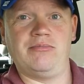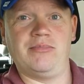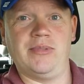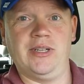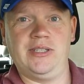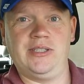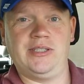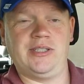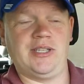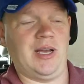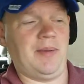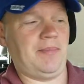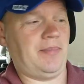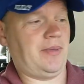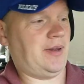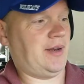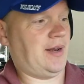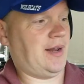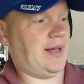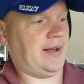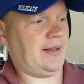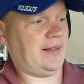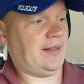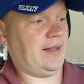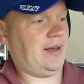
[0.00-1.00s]
It's something
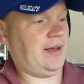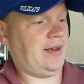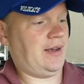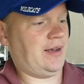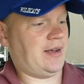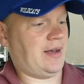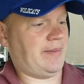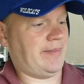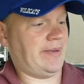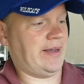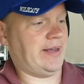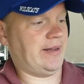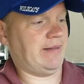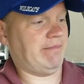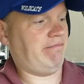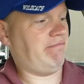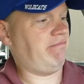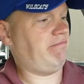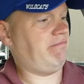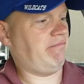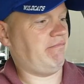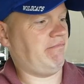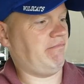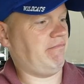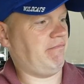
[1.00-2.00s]
like that. I mean,
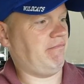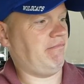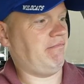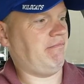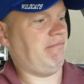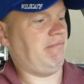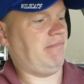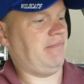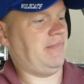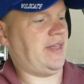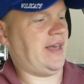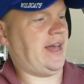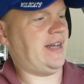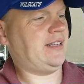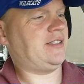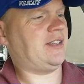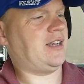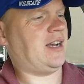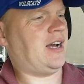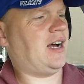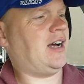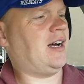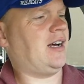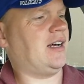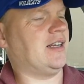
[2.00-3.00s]
that's
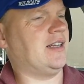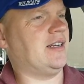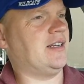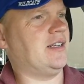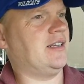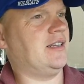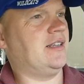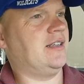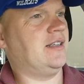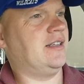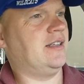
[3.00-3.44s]
odd.